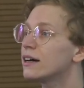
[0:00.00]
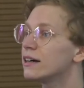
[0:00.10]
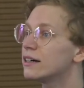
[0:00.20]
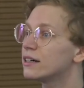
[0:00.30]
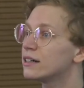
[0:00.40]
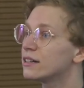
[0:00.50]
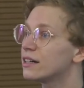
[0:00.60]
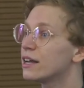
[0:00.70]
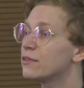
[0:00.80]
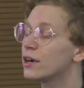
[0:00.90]
uh,
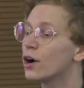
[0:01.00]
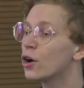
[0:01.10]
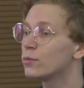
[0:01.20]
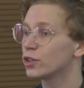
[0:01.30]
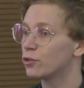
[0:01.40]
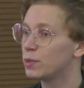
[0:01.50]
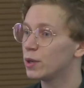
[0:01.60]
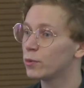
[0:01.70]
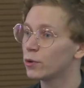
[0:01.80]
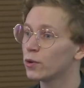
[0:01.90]
in the homes of
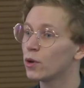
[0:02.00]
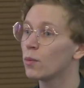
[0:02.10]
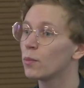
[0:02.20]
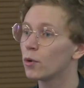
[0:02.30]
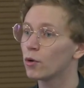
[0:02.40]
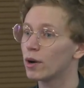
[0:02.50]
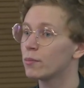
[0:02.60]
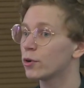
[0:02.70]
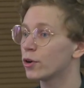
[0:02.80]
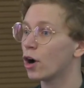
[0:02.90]
people, more
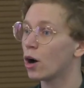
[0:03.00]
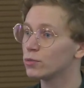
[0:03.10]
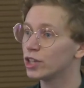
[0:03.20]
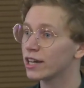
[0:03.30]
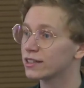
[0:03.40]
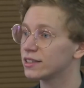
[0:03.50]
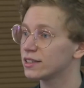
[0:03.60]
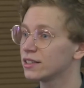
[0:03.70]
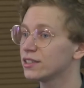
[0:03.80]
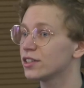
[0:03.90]
and more
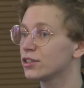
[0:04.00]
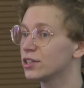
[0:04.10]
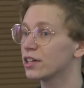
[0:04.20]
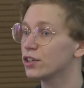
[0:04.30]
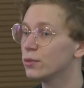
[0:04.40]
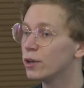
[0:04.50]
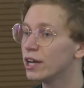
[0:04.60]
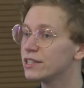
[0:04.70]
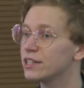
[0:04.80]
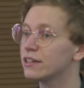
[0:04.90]
objects started
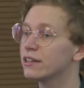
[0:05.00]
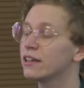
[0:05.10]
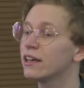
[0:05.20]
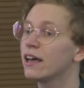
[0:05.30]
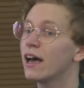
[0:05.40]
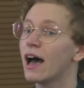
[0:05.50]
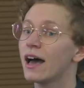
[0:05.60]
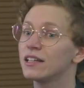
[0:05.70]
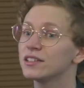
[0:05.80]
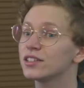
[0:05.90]
accumulating,
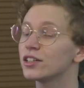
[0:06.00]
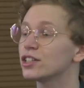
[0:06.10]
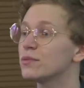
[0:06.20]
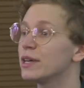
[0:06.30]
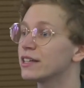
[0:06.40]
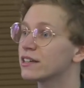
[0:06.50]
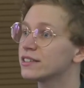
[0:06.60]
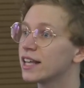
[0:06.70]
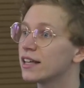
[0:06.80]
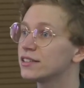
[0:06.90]
and it started making
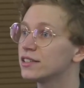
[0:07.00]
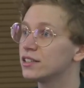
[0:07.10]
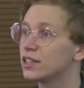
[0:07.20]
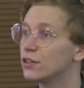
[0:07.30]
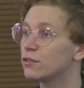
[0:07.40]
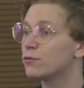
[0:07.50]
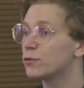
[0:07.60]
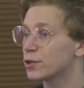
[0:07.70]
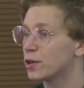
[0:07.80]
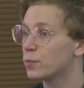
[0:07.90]
sense, even
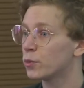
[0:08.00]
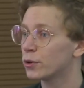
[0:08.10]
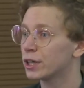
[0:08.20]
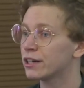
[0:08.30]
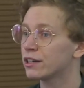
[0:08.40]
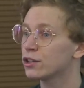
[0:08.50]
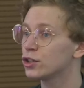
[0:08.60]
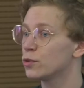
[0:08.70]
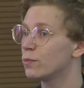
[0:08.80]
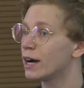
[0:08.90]
for the poor,
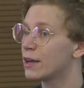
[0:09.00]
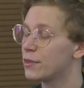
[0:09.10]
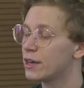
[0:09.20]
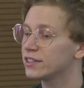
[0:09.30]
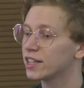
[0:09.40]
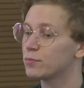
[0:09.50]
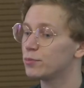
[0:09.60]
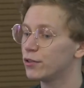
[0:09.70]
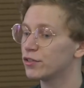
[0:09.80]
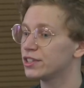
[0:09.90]
to buy things that
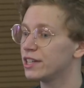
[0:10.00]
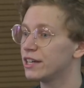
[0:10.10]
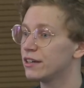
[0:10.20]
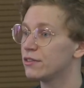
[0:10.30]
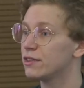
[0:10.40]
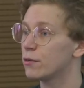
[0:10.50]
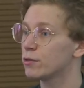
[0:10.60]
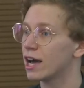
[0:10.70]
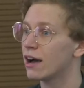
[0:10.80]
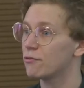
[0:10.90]
previously they
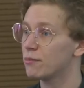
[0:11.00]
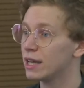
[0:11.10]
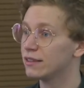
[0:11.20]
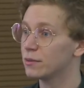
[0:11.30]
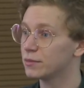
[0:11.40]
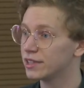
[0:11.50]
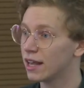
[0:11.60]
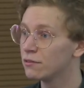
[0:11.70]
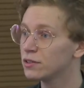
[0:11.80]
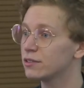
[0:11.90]
would have made
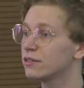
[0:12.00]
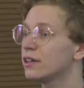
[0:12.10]
themselves,